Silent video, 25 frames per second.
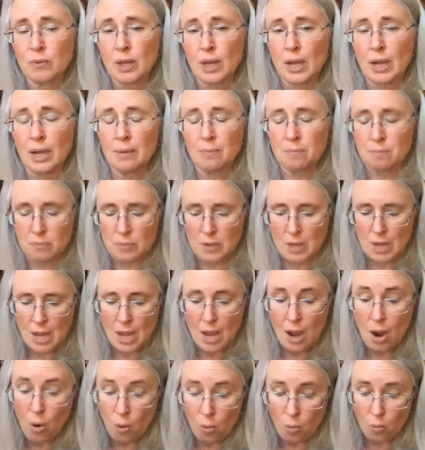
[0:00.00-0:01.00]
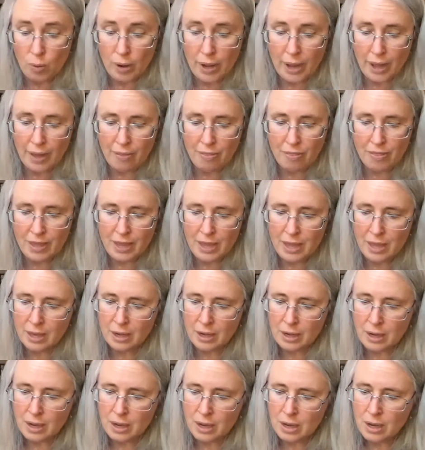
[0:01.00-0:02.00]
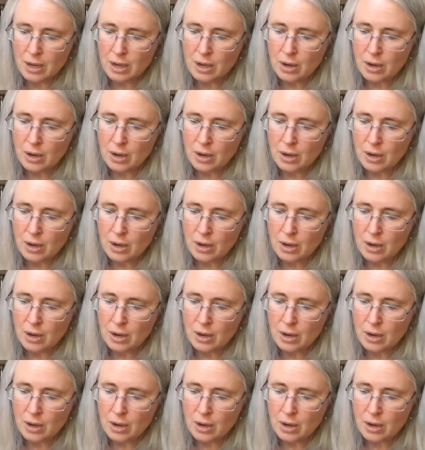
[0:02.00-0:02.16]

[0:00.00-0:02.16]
Okay. Oh, and then